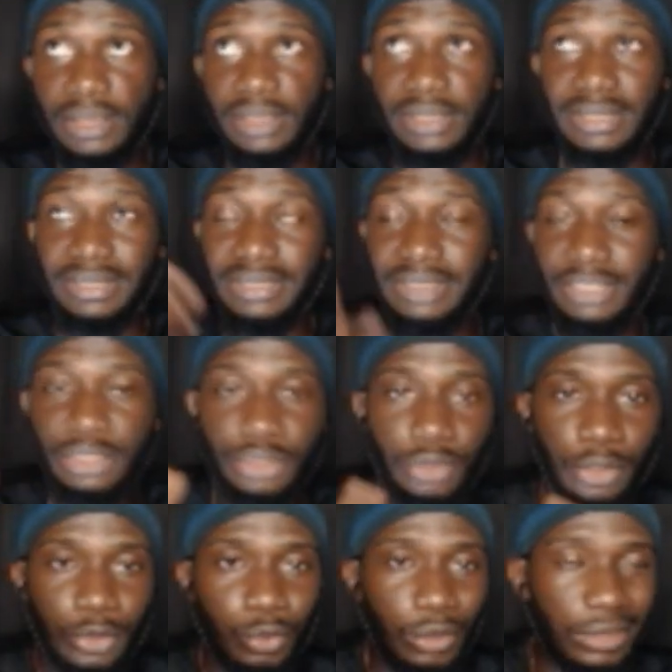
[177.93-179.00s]

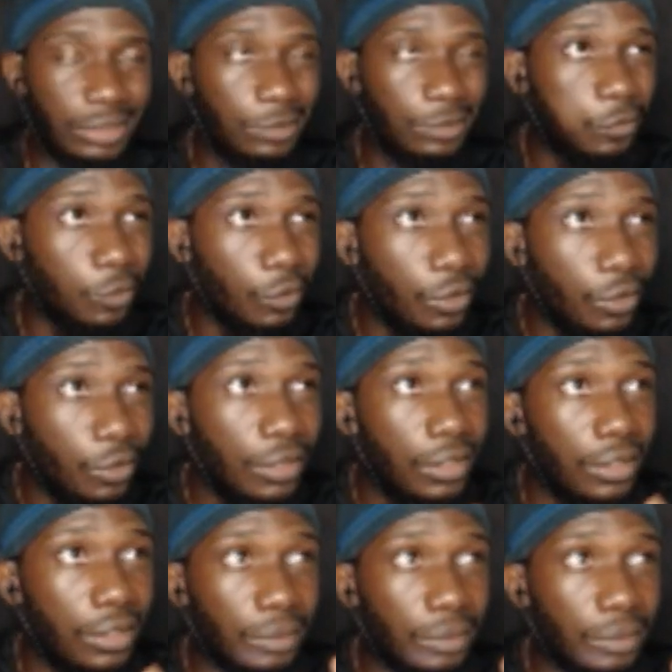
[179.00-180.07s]
Digistore24.
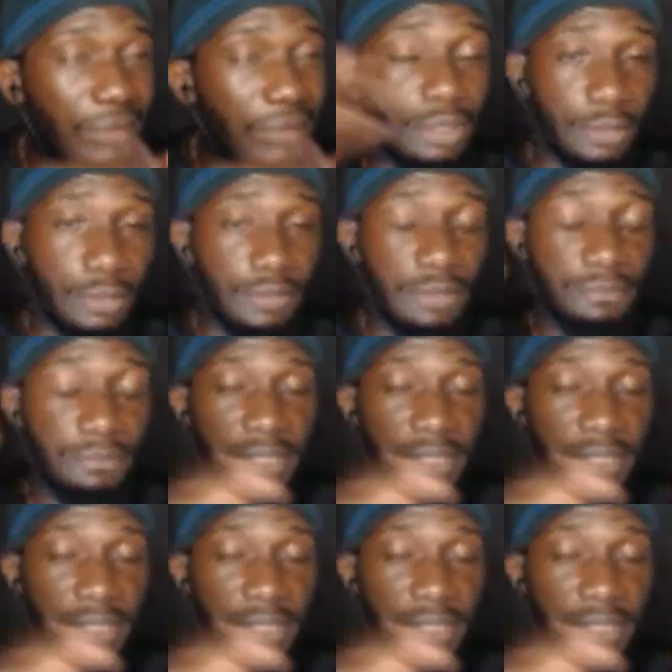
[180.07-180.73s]
We have a lot of affiliate